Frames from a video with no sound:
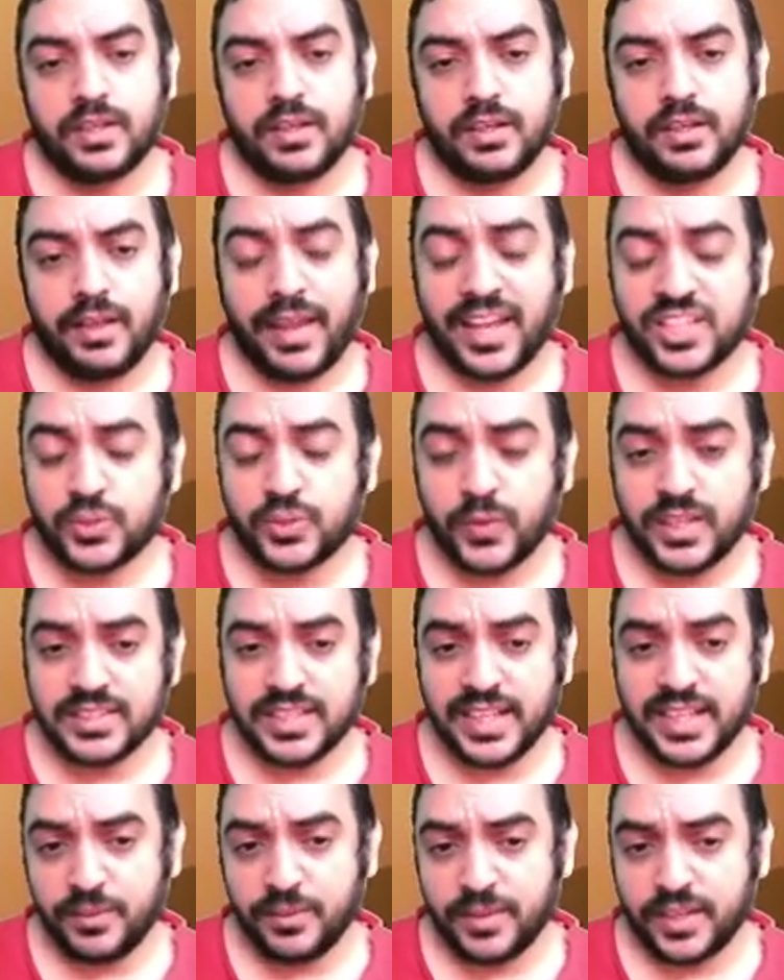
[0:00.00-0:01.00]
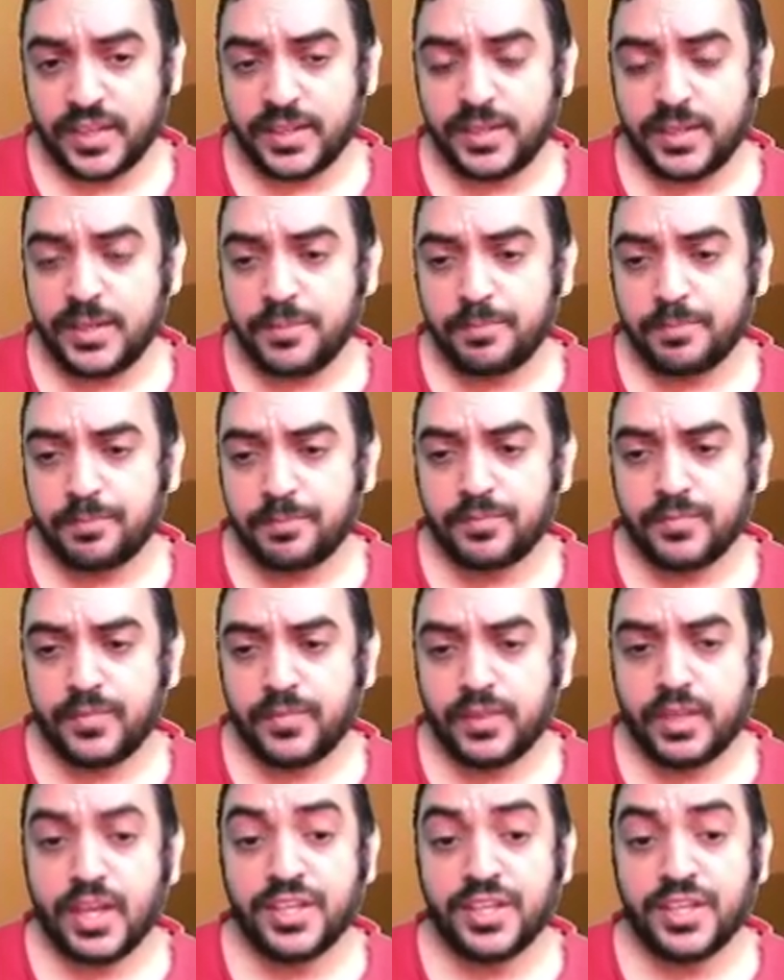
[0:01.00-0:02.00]
XYZ Limited,
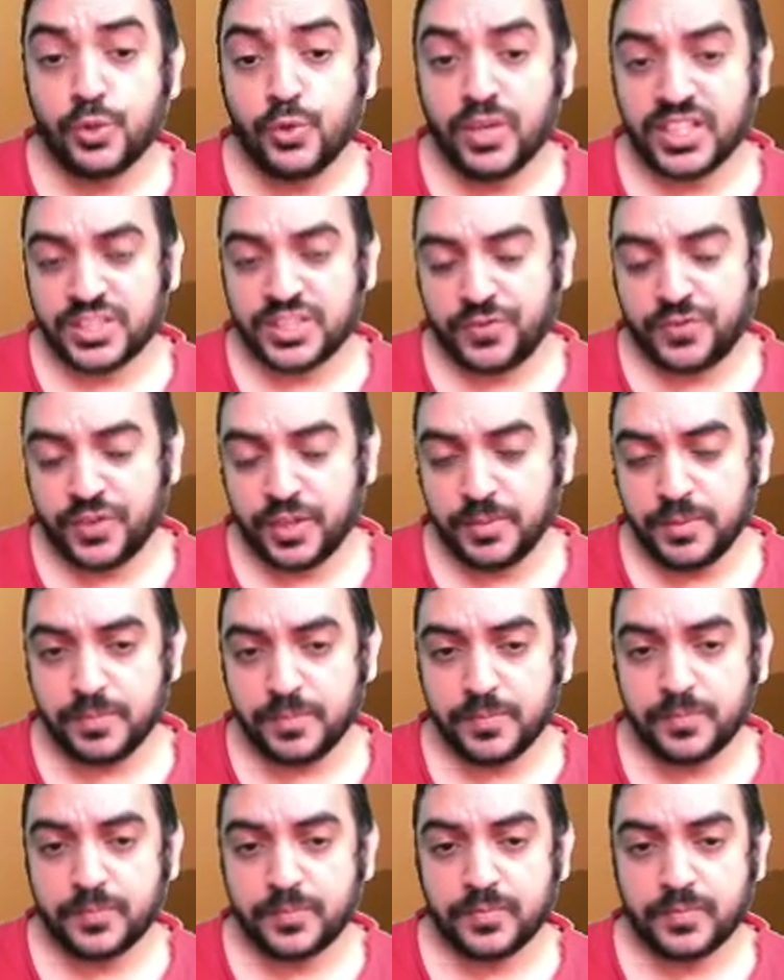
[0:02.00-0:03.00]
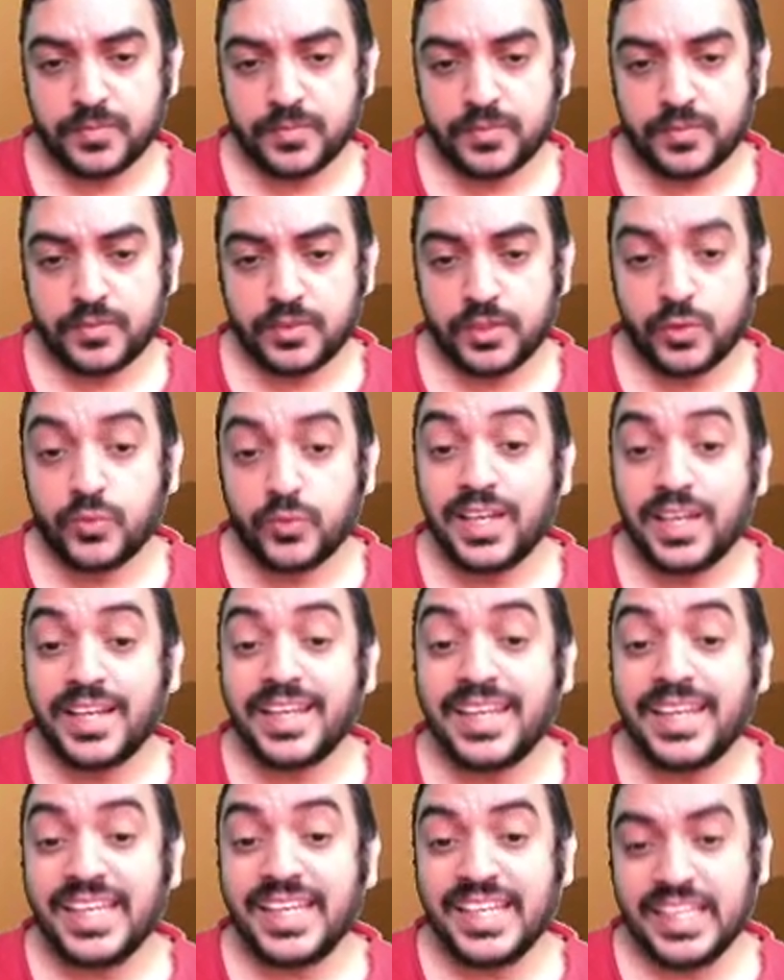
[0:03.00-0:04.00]
a US firm, will
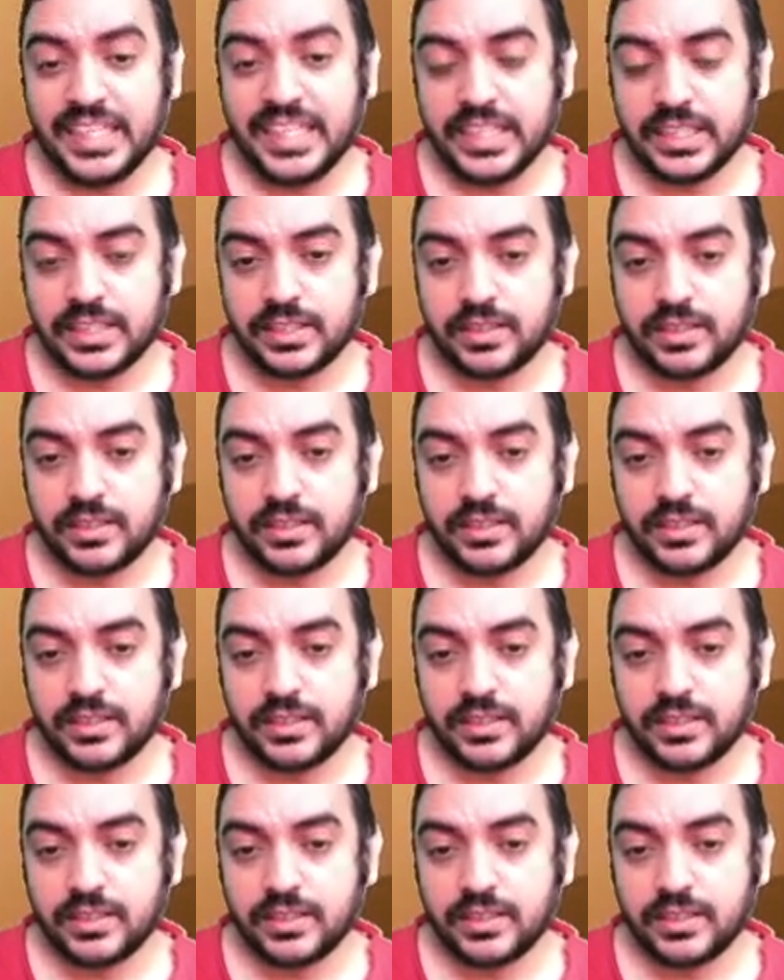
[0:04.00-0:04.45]
need